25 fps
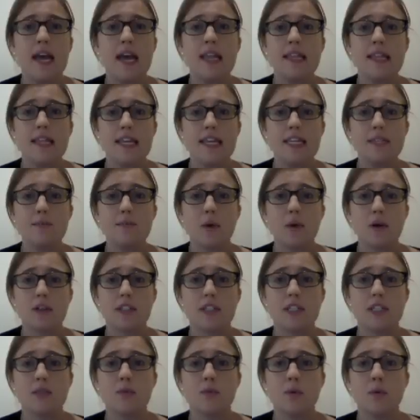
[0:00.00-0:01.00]
These
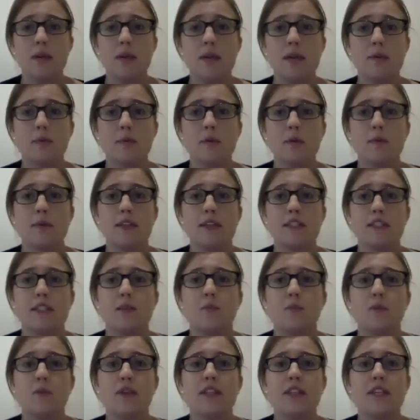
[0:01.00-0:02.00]
boxes will be implemented
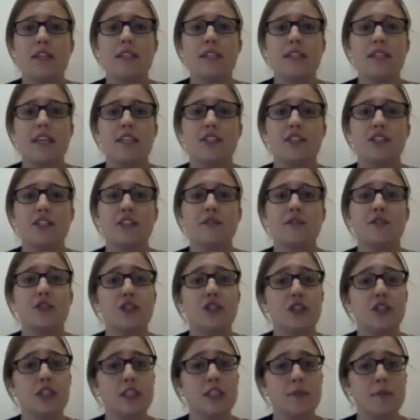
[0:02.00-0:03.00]
with the intention of
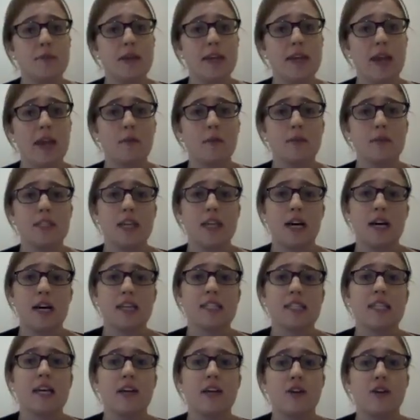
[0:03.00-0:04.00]
students being able to
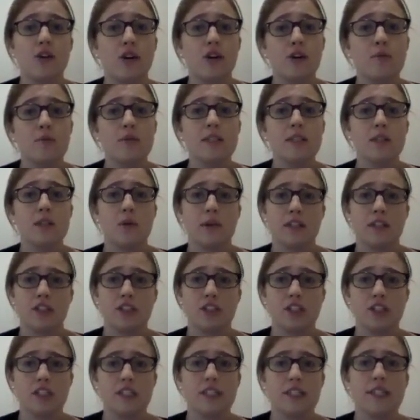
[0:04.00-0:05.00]
ask anonymous
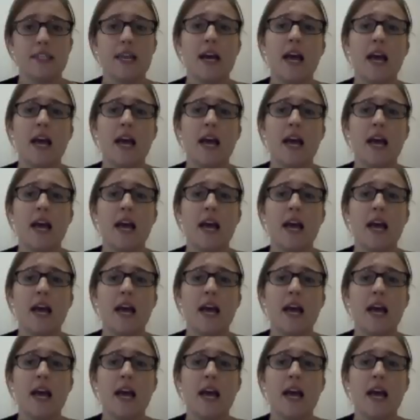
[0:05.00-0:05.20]
questions